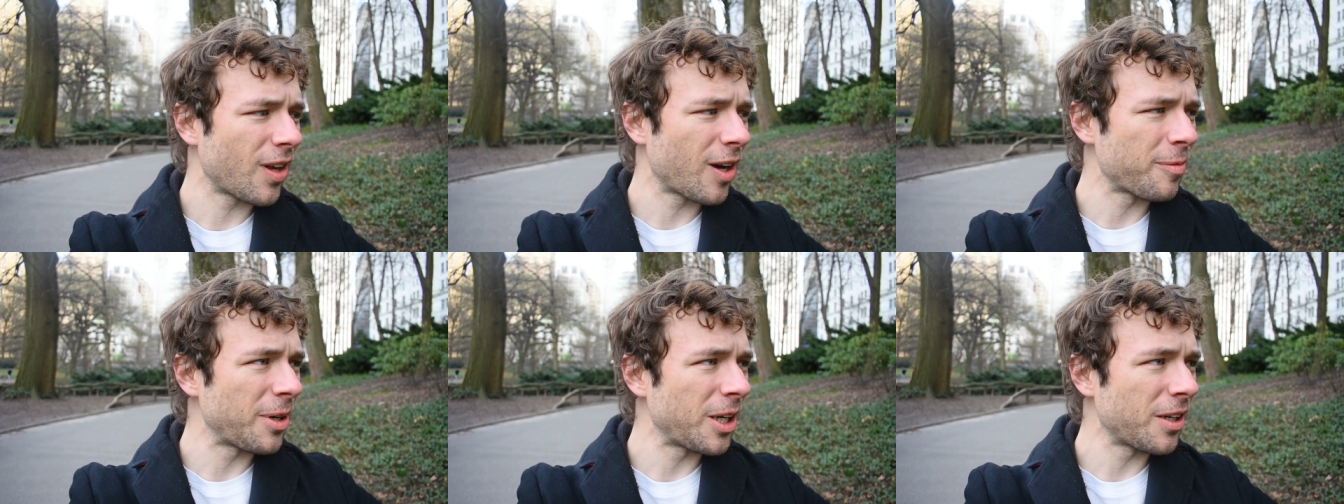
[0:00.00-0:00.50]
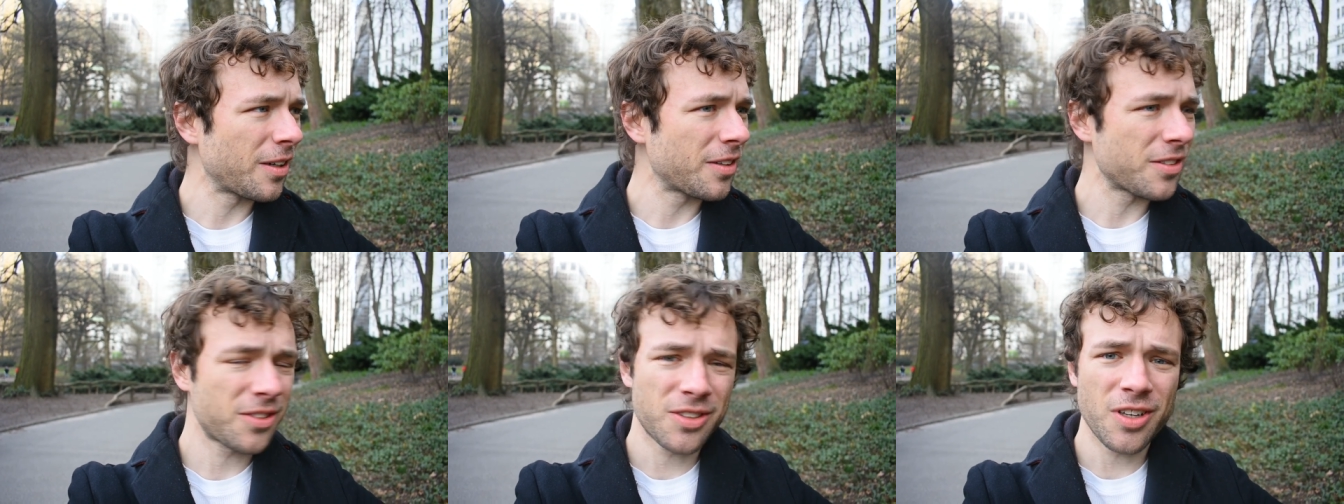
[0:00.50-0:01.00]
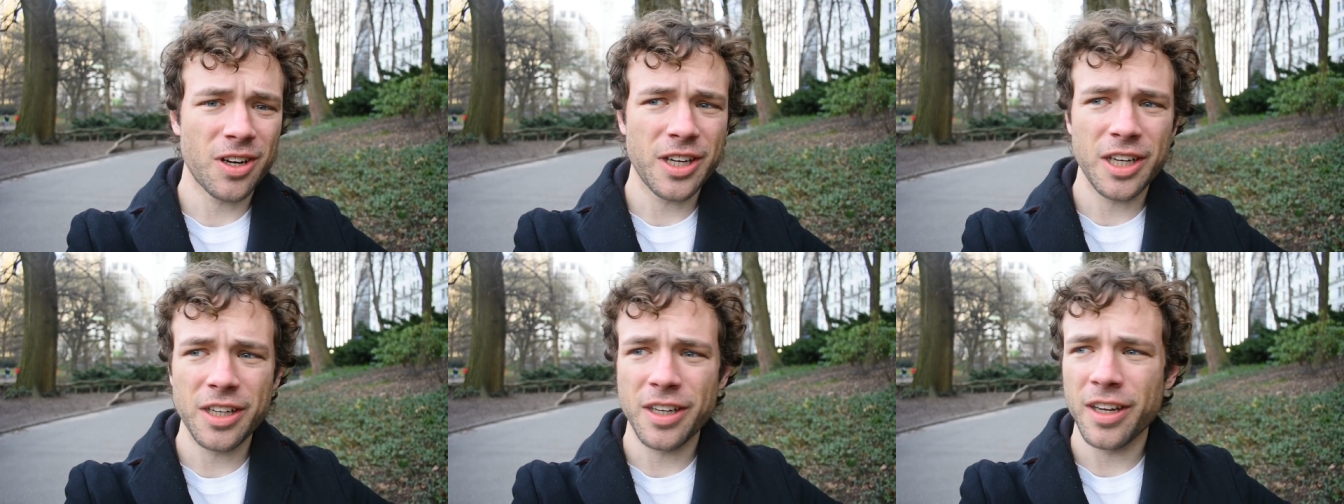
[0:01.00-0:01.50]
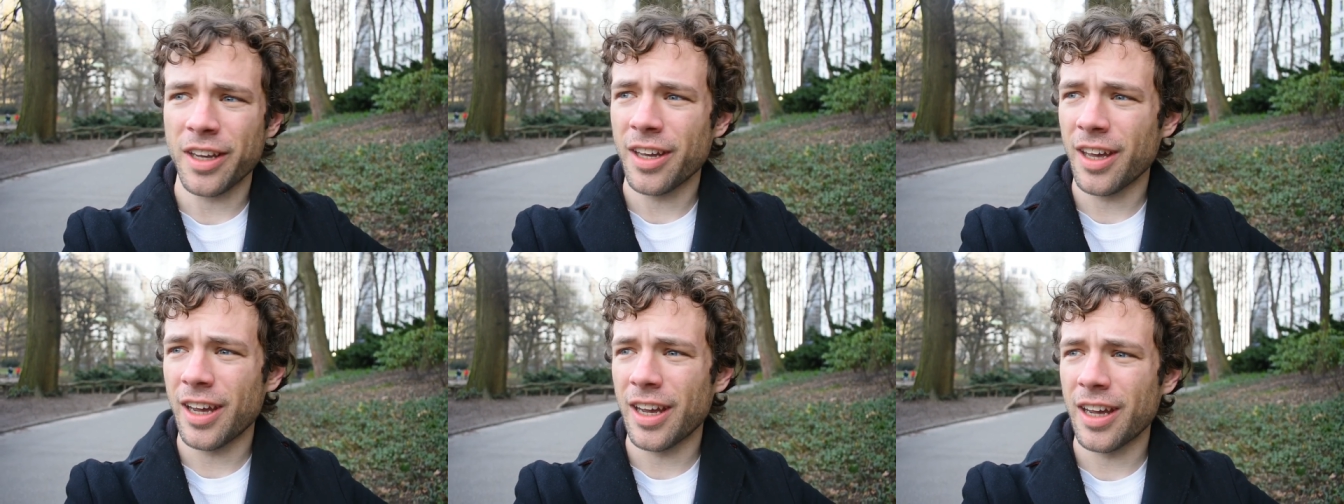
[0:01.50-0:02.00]
I mean, it is stunning,
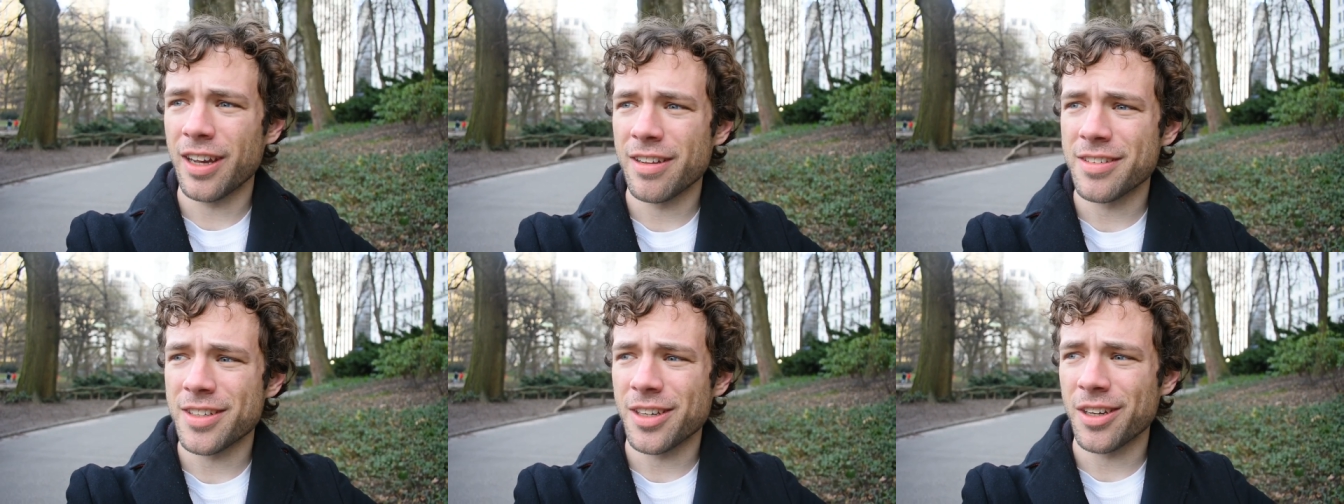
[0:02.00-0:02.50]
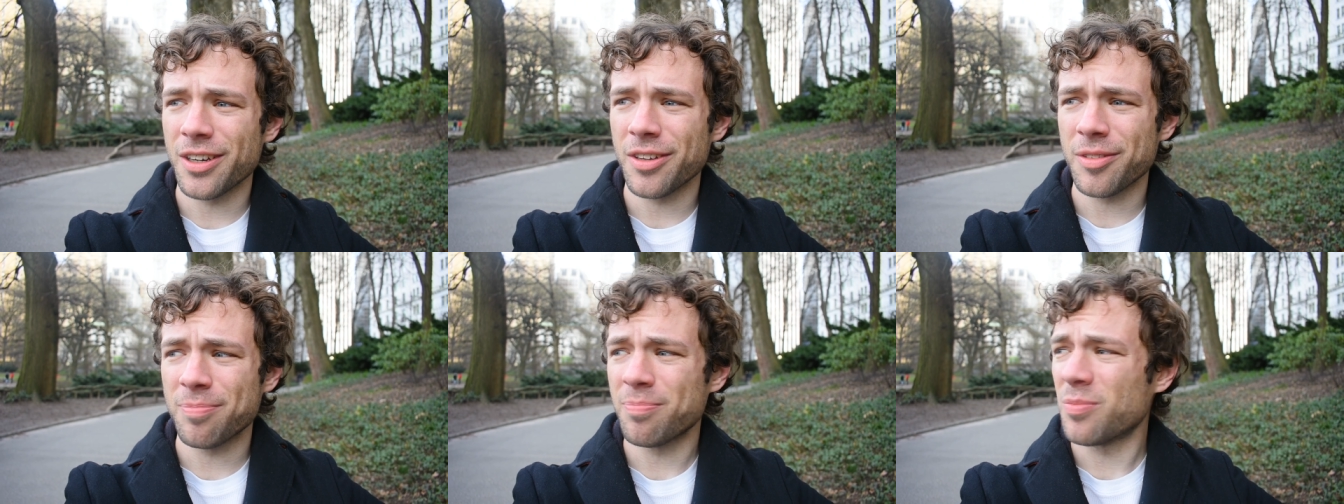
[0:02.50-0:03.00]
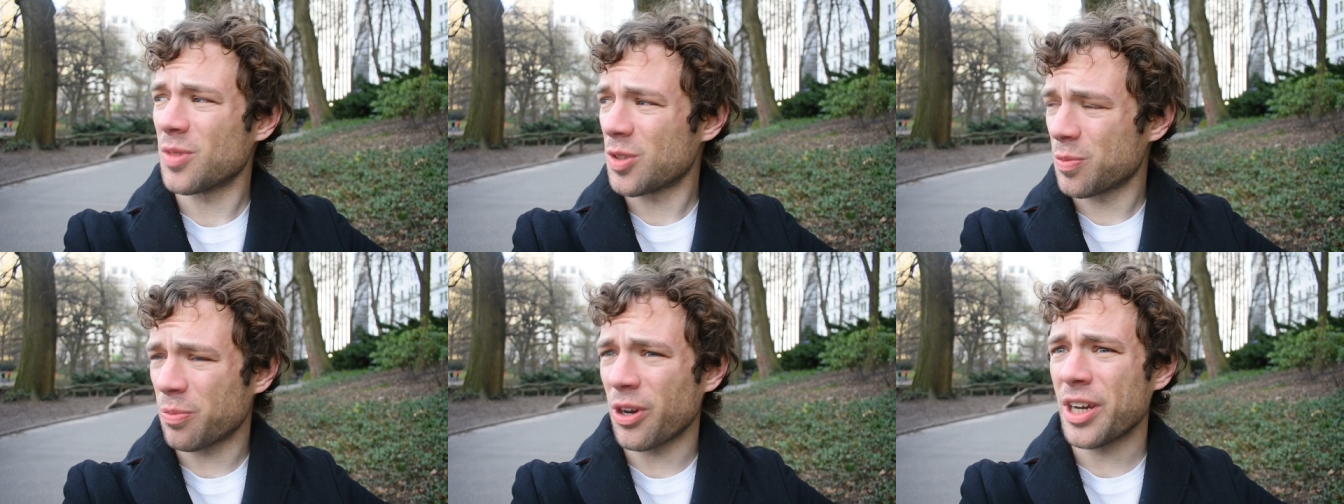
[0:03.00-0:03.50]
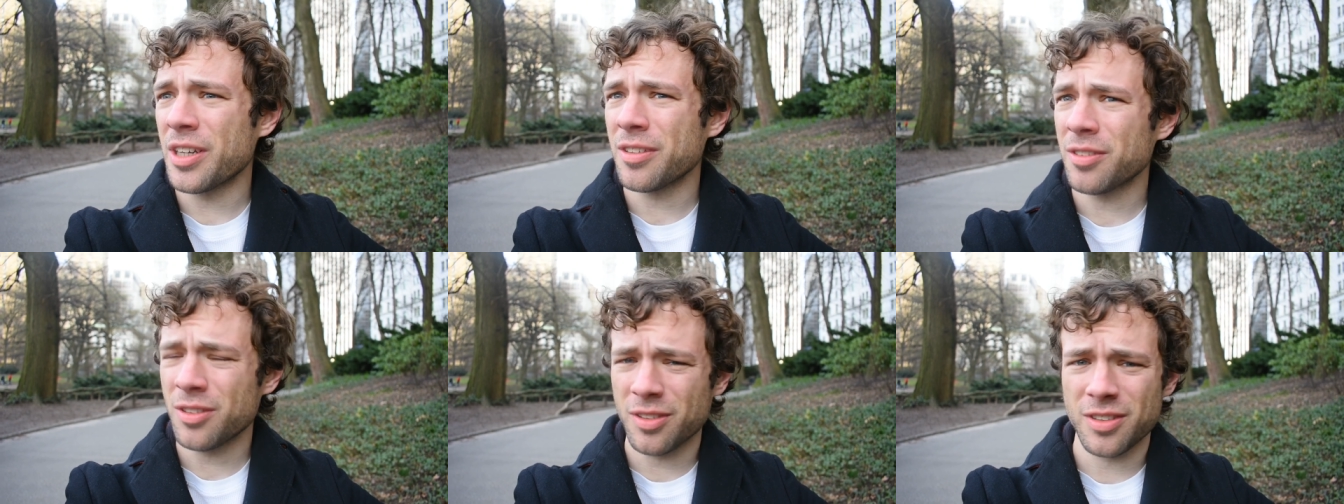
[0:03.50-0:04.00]
and
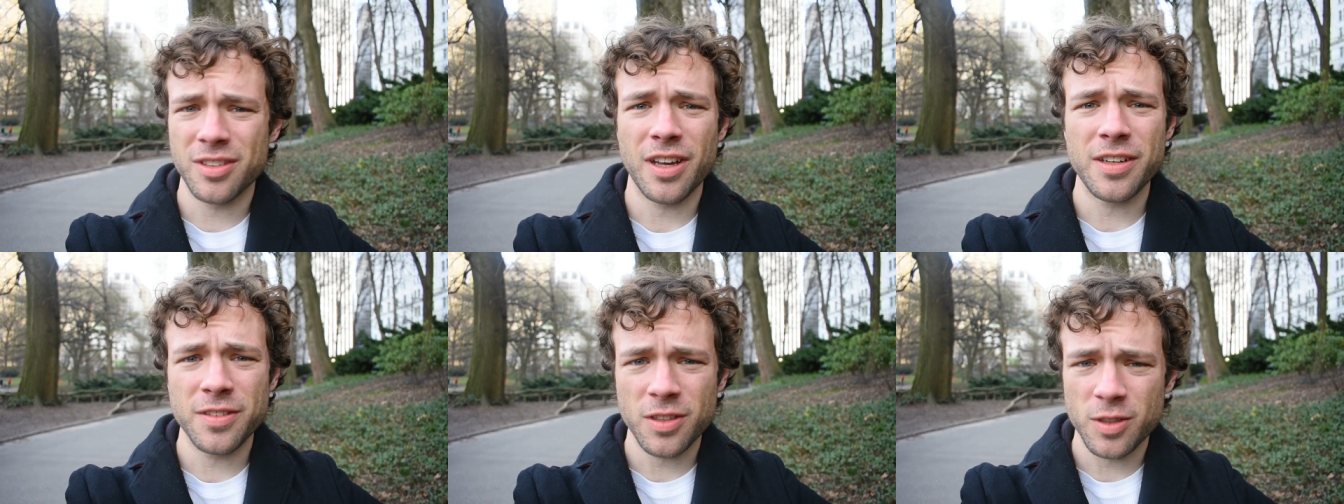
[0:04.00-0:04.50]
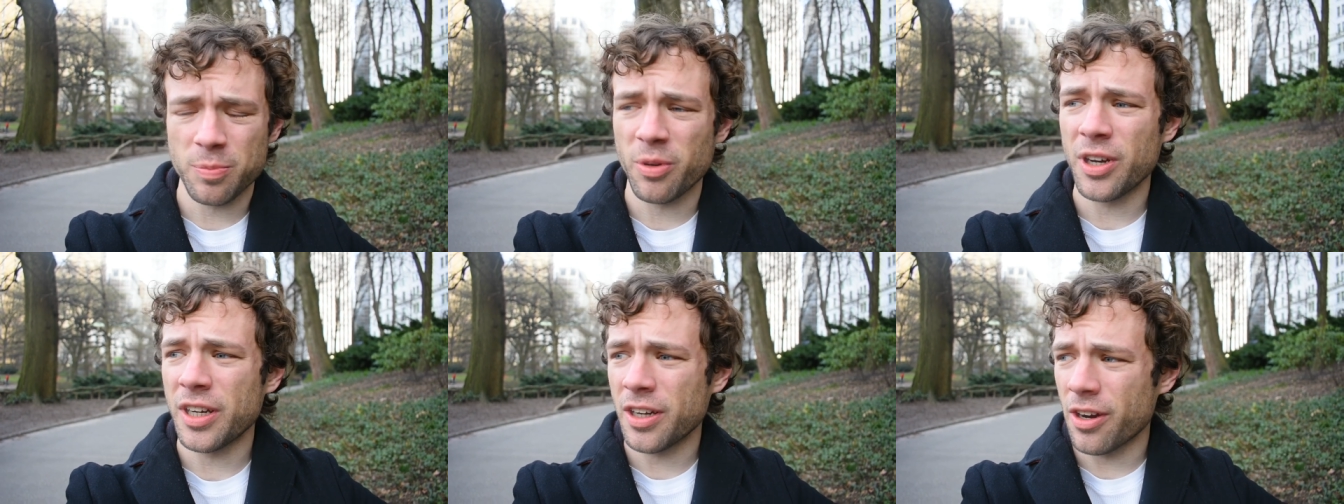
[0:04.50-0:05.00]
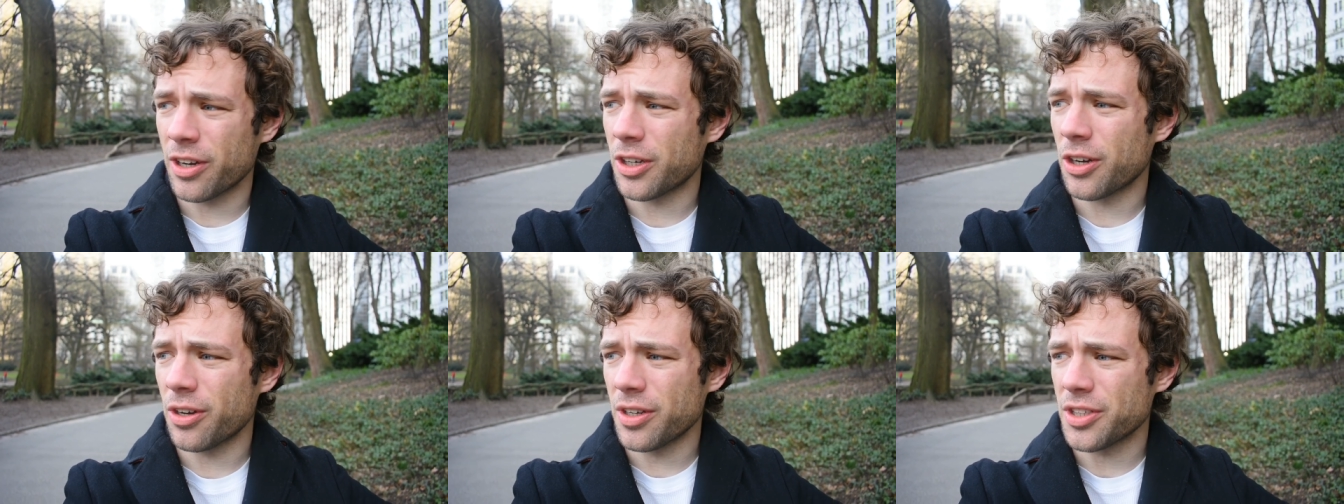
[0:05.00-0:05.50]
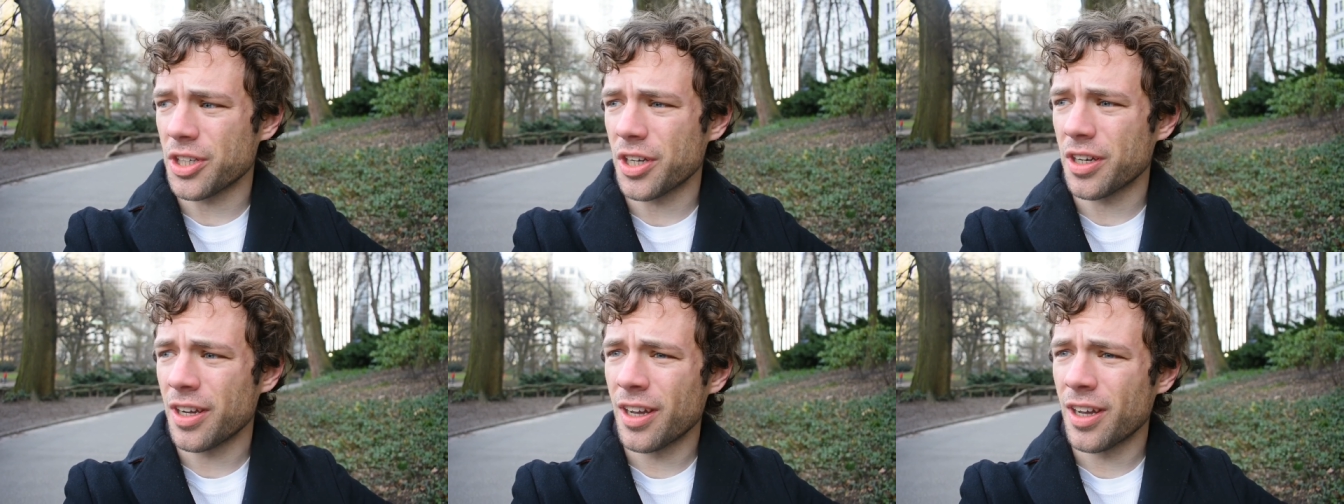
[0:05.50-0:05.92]
spring, signs of spring are encouraging.